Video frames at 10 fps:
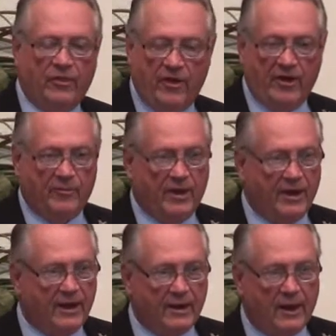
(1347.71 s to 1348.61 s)
They have
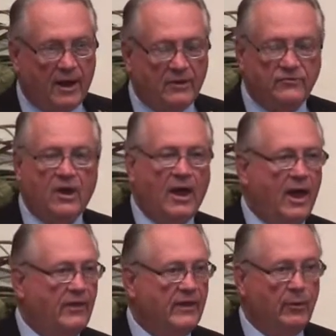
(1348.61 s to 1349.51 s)
been at odds,
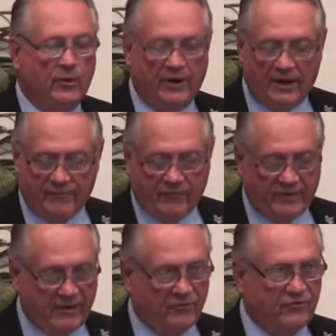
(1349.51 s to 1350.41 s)
and they will
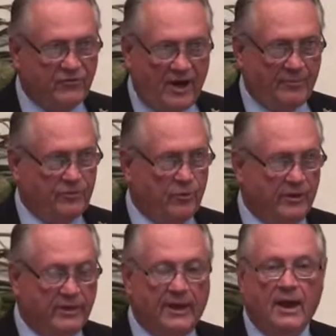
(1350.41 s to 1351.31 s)
never stop
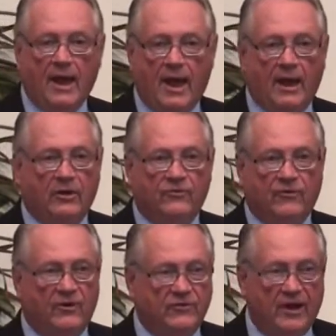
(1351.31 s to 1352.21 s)
doing that. And as
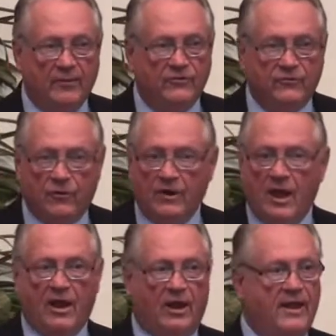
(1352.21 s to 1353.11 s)
far as I'm concerned,
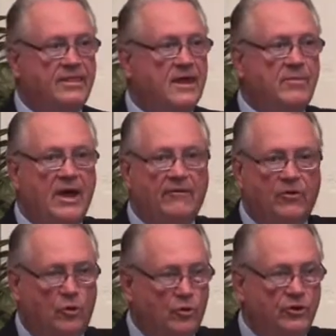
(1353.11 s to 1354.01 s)
let them have
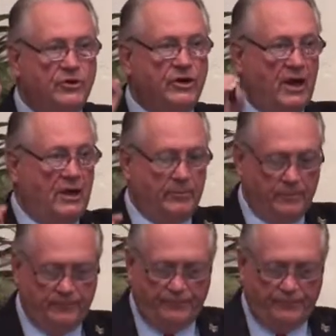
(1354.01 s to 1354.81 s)
a good time.